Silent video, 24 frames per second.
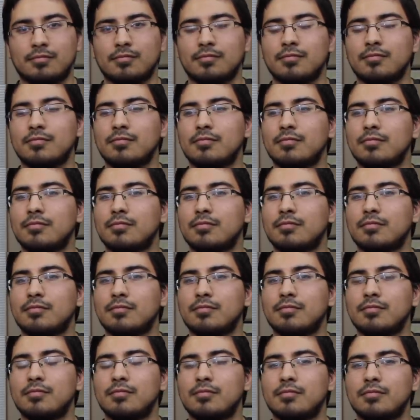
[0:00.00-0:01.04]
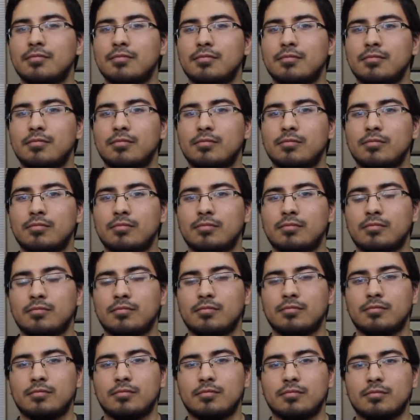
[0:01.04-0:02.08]

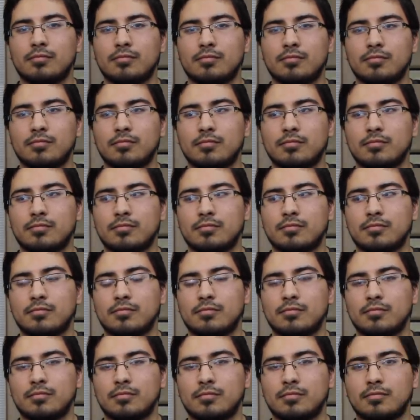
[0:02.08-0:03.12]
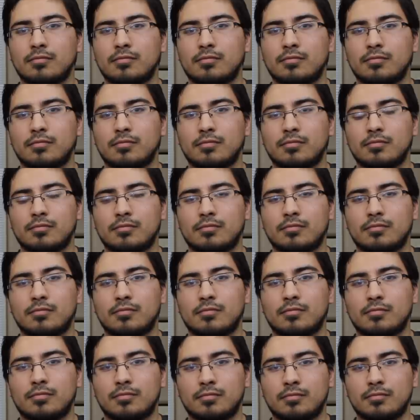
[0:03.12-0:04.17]

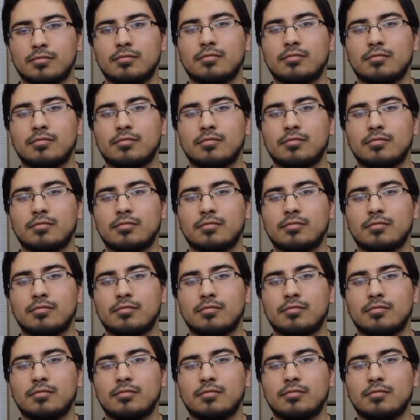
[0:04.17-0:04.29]
(silent)